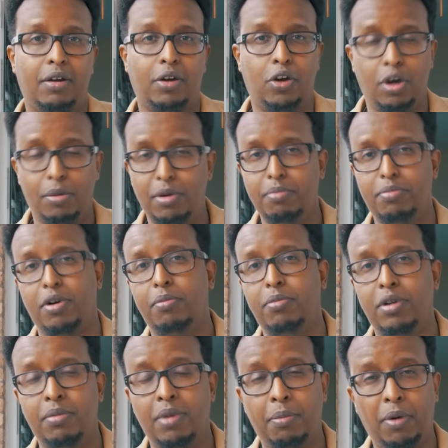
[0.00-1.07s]
a common
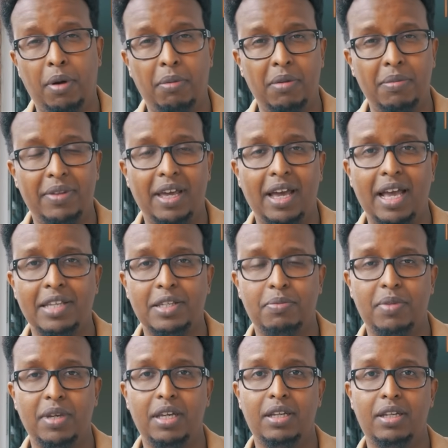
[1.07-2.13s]
problem, a problem that has
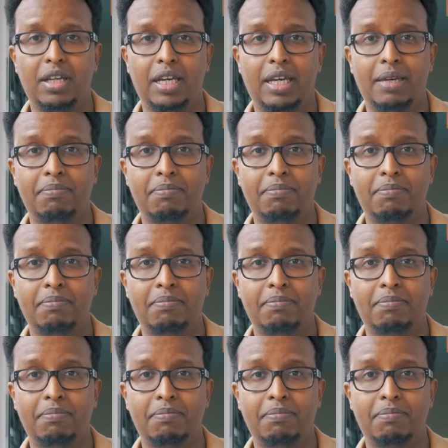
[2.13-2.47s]
been